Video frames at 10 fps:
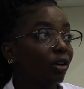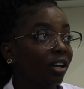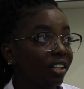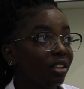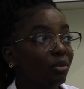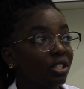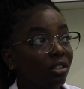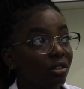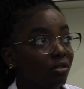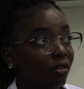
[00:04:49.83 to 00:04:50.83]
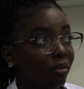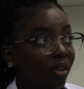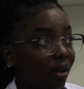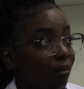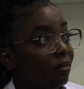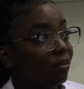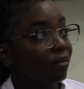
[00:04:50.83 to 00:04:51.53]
collect the mosquitoes from them